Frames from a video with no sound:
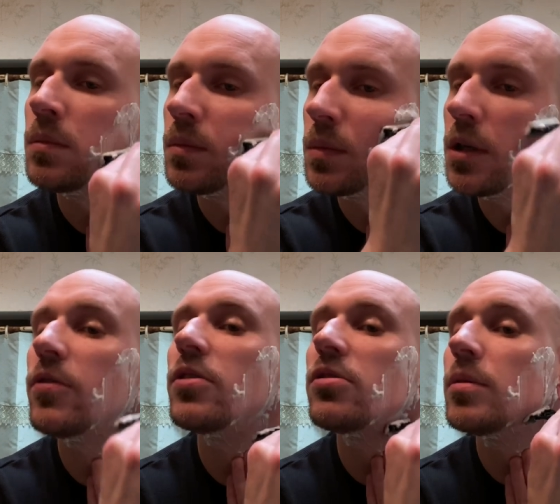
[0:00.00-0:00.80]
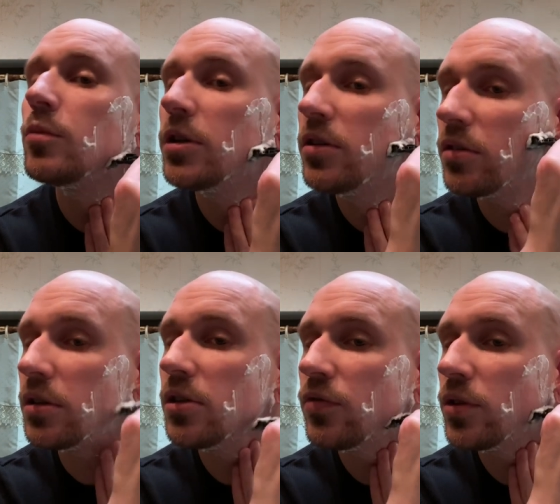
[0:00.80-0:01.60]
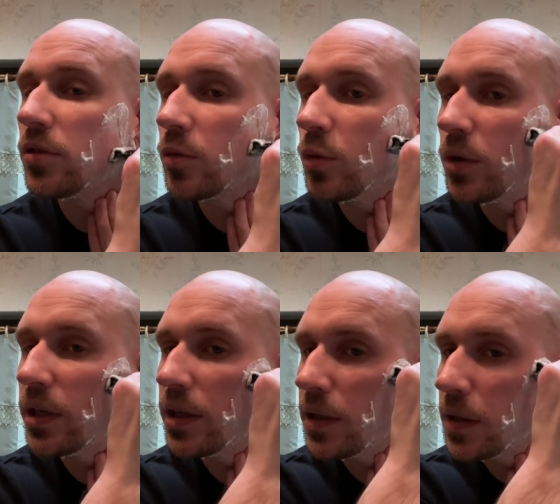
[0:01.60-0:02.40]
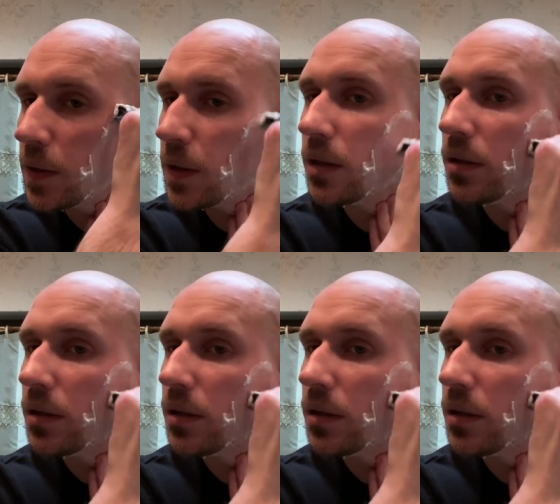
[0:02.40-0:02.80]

Now for some reason this feels way